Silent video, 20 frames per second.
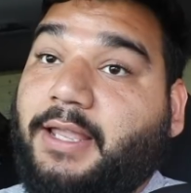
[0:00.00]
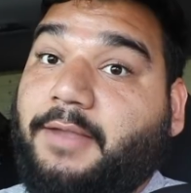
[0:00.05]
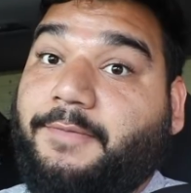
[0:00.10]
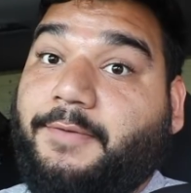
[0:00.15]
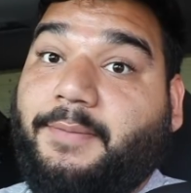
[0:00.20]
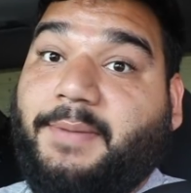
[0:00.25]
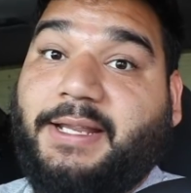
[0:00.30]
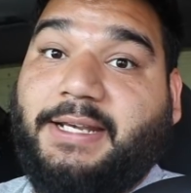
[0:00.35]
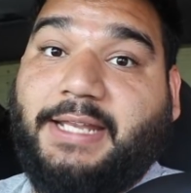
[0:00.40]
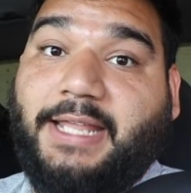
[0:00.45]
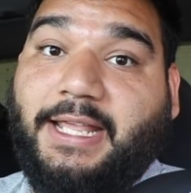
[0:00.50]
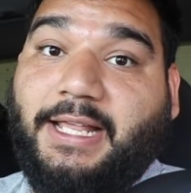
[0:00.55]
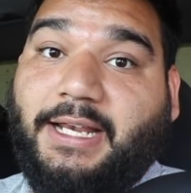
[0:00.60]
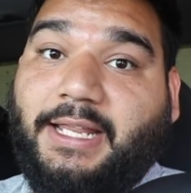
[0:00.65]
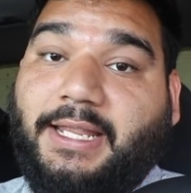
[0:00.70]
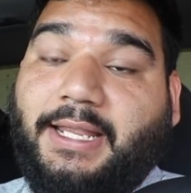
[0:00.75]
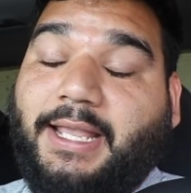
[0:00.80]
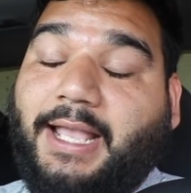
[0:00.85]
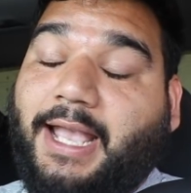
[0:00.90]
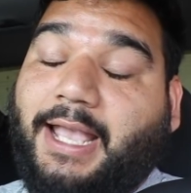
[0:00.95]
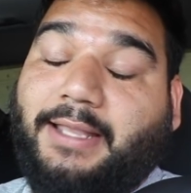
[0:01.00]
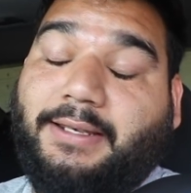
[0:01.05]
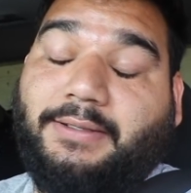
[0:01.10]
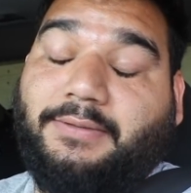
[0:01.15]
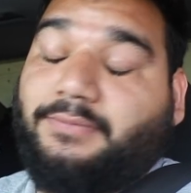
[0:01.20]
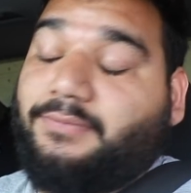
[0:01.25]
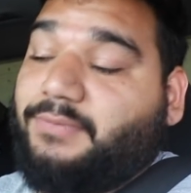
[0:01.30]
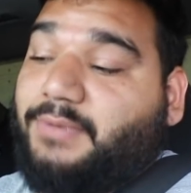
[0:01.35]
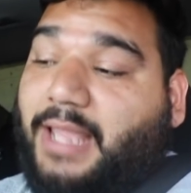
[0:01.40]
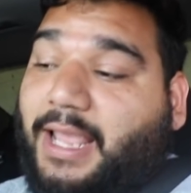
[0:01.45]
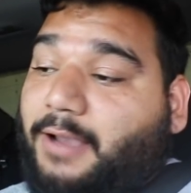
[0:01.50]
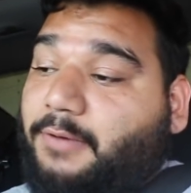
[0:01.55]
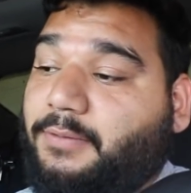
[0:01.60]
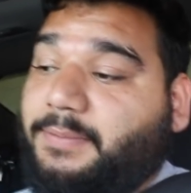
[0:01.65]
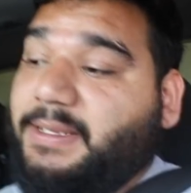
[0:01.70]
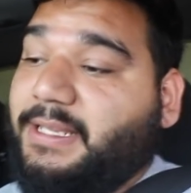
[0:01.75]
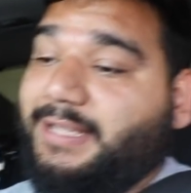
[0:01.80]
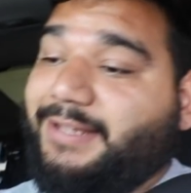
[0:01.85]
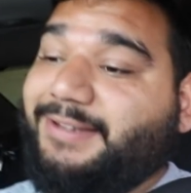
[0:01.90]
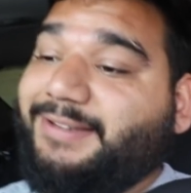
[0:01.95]
and for my daily, I would
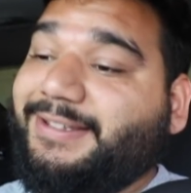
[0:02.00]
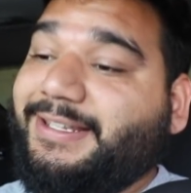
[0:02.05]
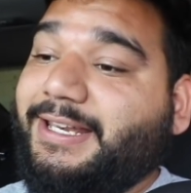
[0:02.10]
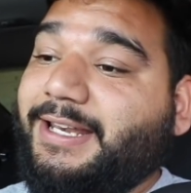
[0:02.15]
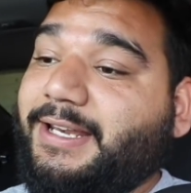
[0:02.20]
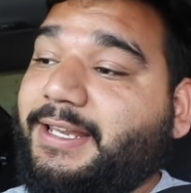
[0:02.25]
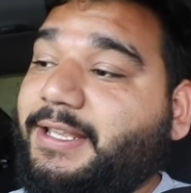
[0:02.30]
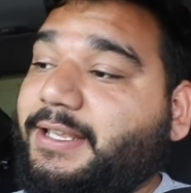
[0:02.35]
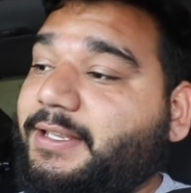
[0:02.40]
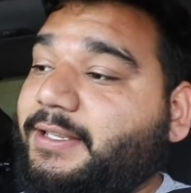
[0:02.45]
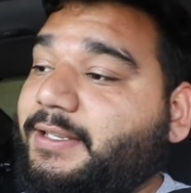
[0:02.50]
be exceeding it.